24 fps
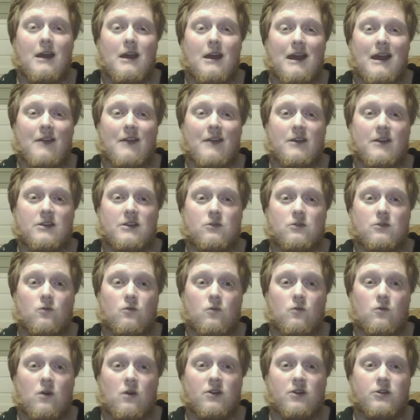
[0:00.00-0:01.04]
and there's
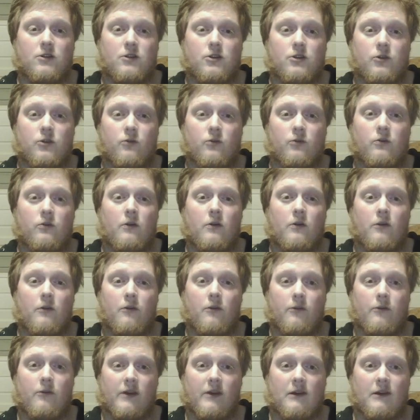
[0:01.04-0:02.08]
1, 2,
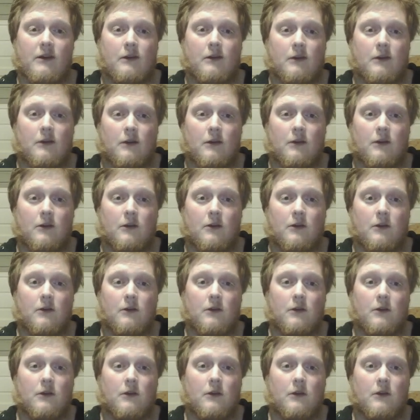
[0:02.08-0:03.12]
3,
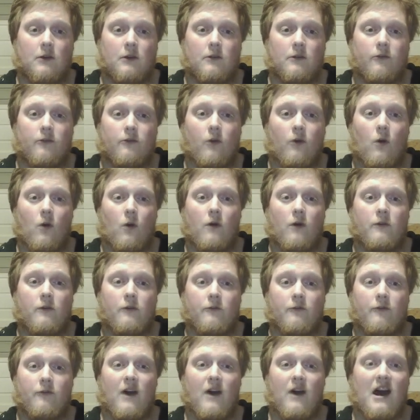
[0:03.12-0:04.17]
4,
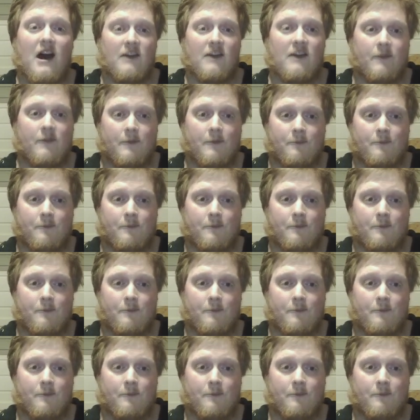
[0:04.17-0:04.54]
5.